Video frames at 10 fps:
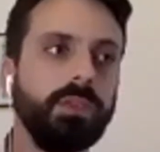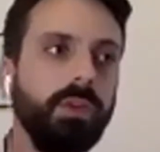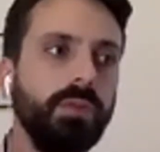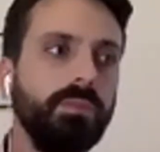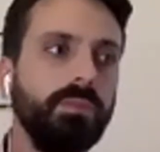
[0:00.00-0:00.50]
are
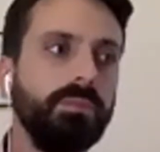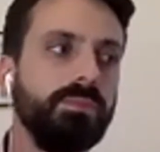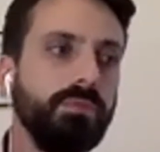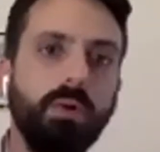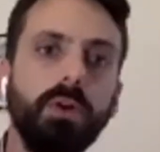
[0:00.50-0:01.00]
sort of
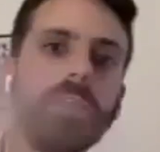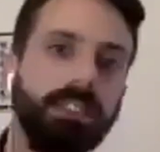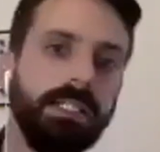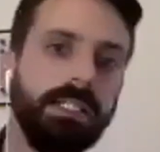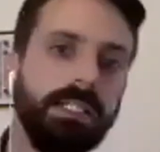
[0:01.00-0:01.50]
broadly
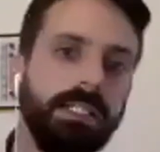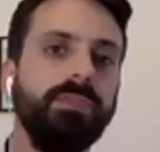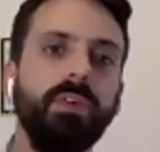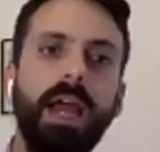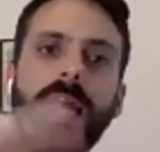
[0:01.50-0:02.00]

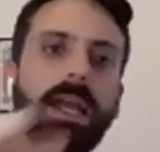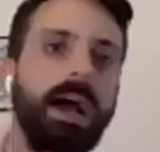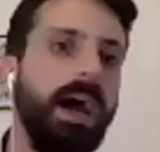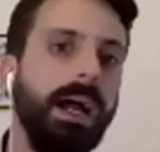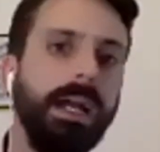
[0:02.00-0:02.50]
declared for
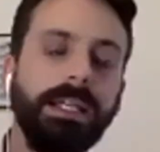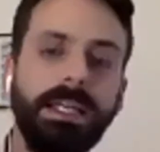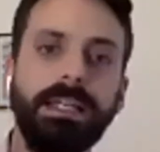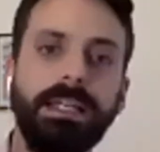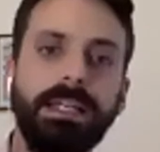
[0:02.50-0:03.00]
AI
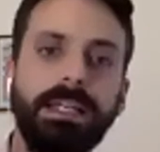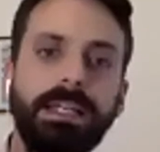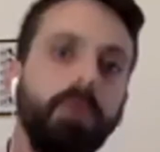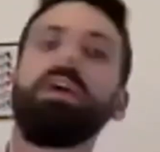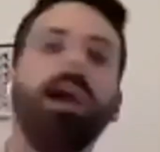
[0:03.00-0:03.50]
in
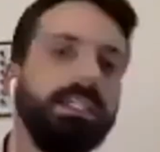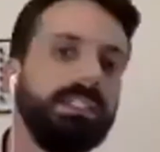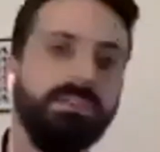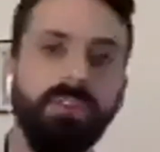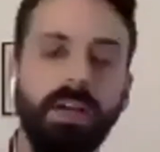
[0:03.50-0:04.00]
all
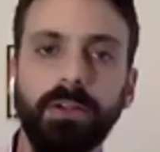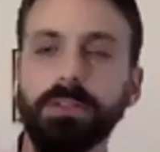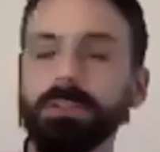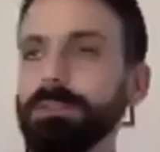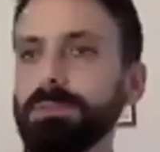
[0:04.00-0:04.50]
kinds of
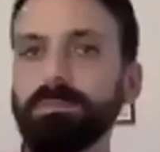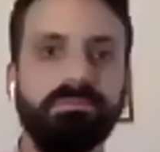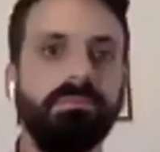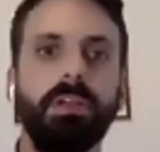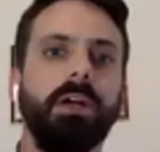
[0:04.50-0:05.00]
verticals,
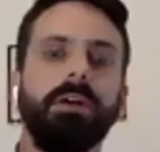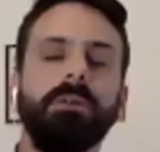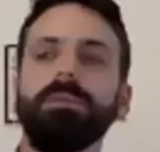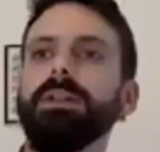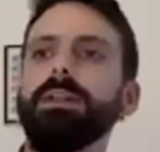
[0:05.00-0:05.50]
you know,